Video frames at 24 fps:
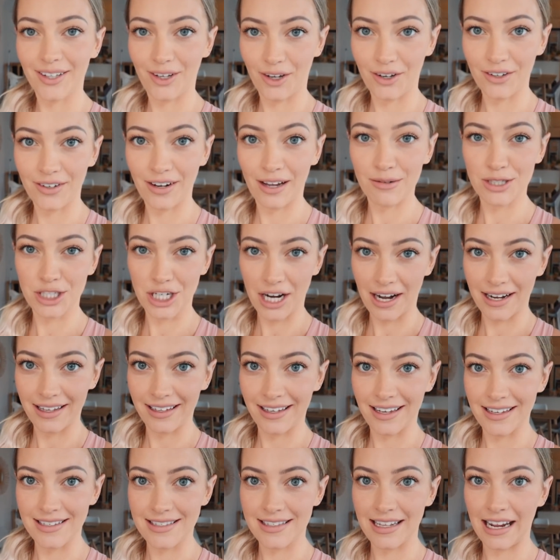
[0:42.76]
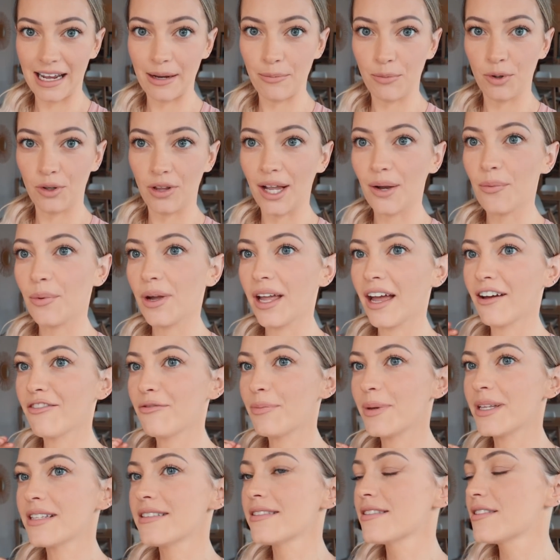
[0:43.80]
Kurt and I were chatting yesterday and we were like, we
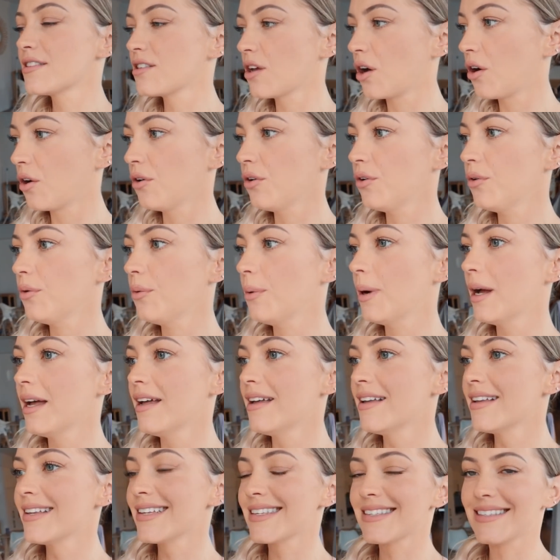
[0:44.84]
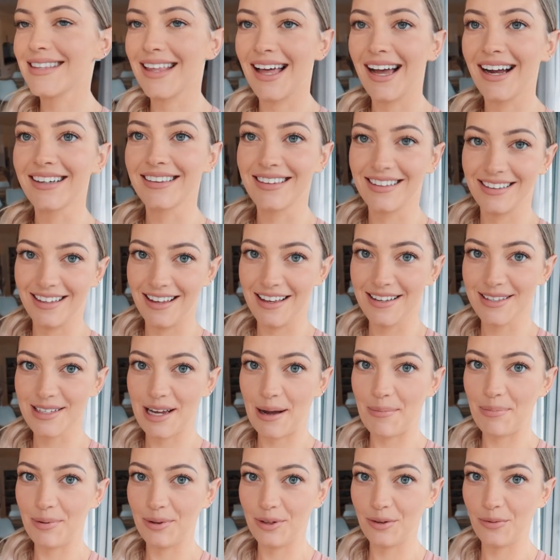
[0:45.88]
have been so slack the last
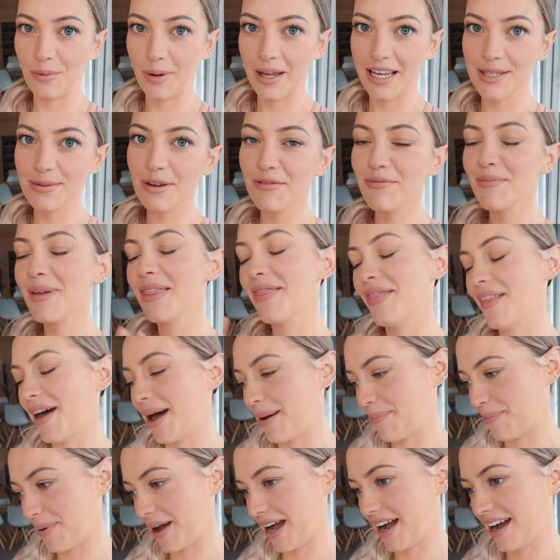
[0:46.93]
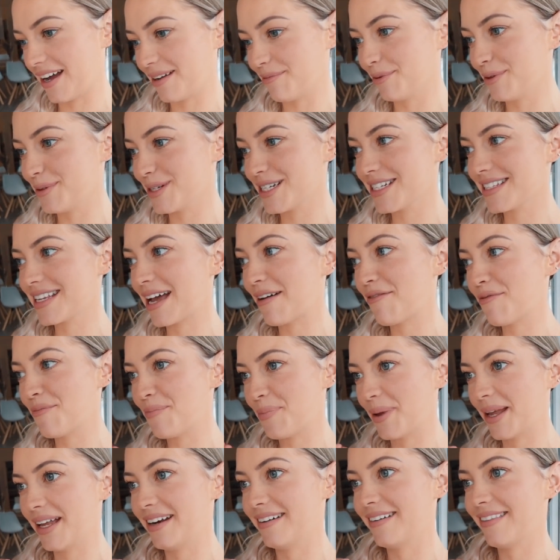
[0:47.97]
couple of weeks. We haven't been that bad. We just haven't
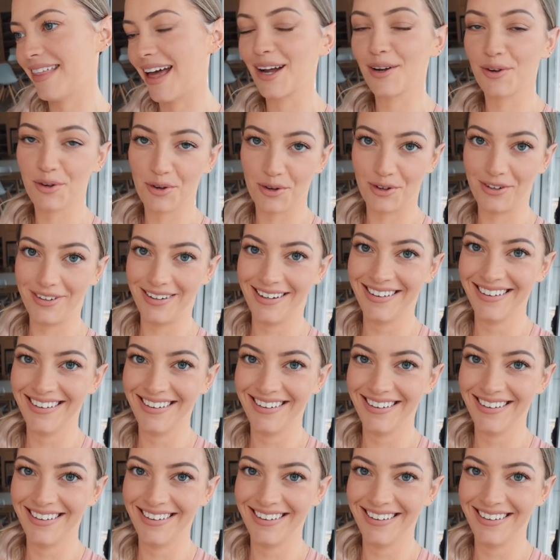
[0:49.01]
been that good.